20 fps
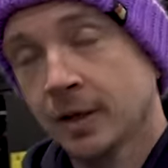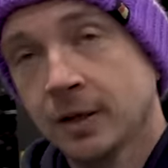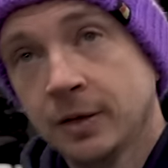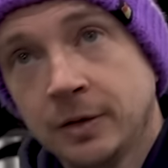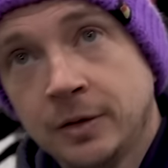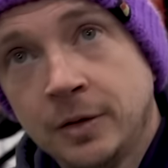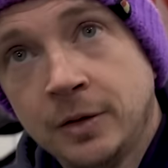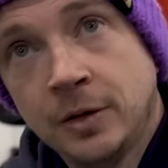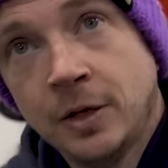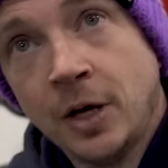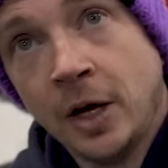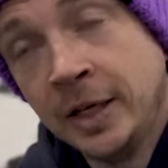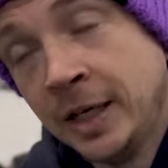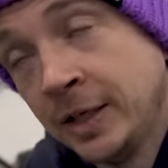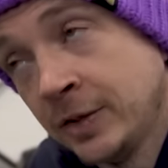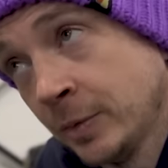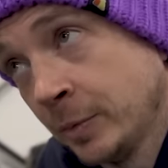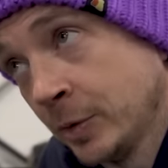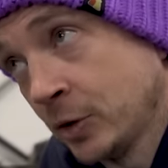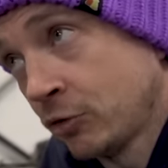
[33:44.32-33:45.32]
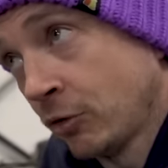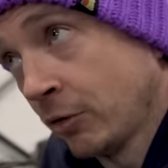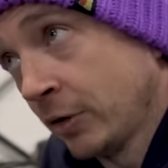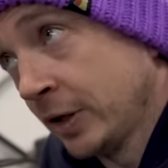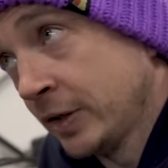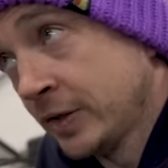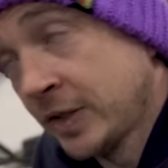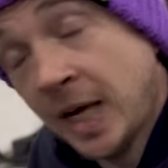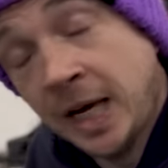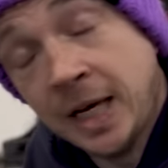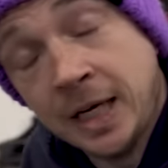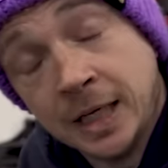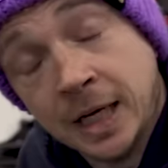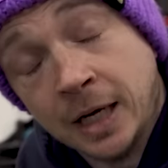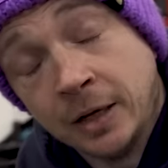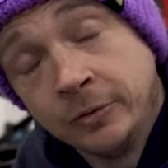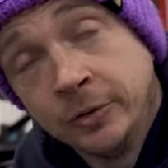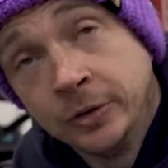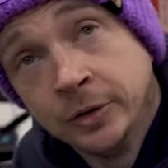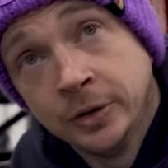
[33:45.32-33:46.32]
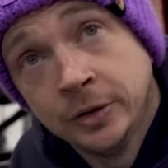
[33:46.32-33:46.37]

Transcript: Right. I need something stronger than tea now. I